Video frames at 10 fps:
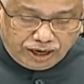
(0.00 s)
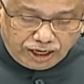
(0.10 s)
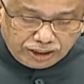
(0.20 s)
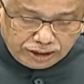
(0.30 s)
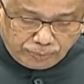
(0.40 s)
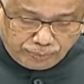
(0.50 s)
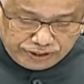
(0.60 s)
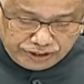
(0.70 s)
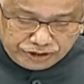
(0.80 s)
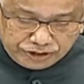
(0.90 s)
Andhra
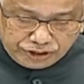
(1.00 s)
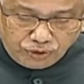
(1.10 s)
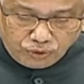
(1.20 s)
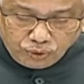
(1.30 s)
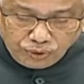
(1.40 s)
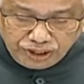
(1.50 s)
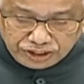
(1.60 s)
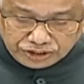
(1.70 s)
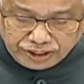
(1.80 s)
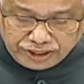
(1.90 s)
Pradesh is the
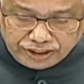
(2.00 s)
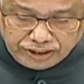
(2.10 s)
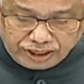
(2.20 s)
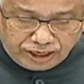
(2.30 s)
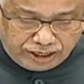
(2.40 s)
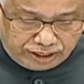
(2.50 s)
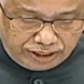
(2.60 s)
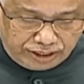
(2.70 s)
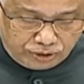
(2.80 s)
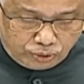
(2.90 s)
only state in the
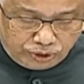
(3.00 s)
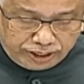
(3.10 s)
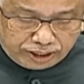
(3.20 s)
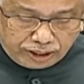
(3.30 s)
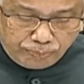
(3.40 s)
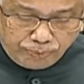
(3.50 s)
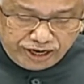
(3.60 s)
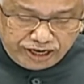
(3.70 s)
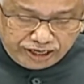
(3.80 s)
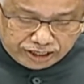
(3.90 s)
country to take
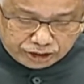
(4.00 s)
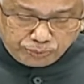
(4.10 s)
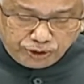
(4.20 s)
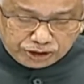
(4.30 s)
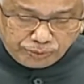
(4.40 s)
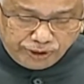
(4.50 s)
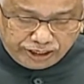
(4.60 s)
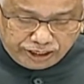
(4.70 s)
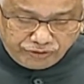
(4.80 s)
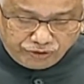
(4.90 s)
complete
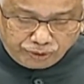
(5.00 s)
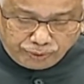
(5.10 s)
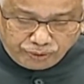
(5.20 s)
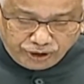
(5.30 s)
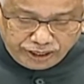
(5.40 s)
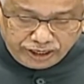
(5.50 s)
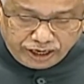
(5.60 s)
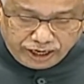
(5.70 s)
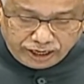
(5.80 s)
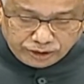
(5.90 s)
responsibility for providing
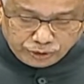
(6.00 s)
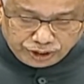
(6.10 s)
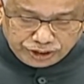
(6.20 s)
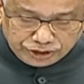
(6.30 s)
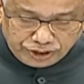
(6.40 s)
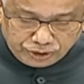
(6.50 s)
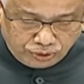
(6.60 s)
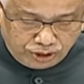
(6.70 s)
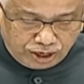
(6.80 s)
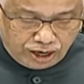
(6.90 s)
higher education
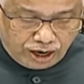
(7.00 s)
to